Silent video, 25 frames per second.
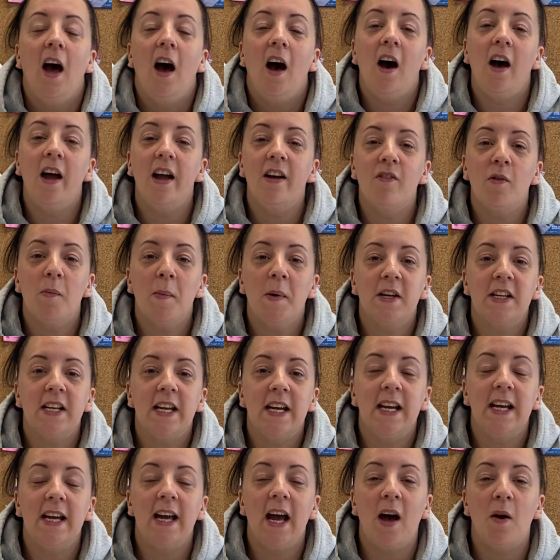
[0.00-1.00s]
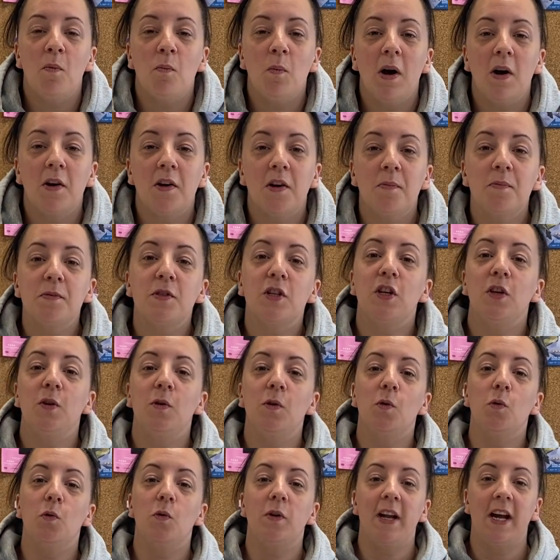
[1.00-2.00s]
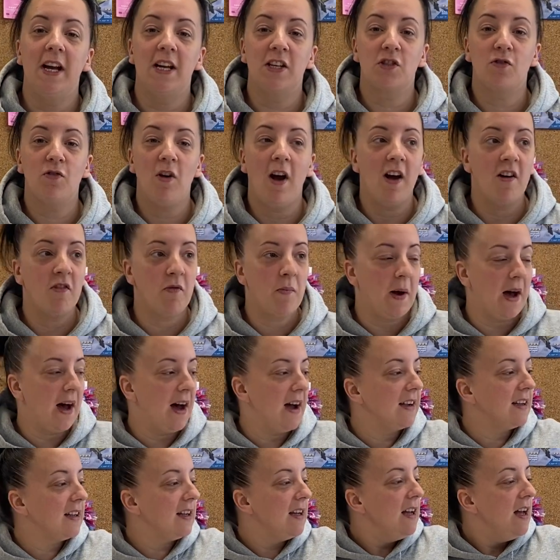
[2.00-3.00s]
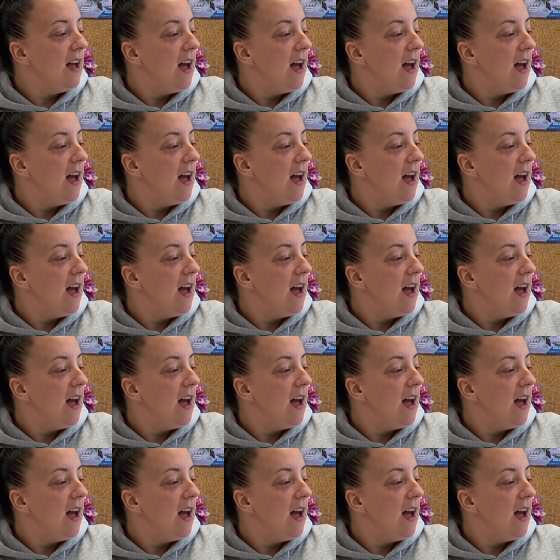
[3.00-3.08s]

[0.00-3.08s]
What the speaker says: Hi everybody and welcome to your next craft pack.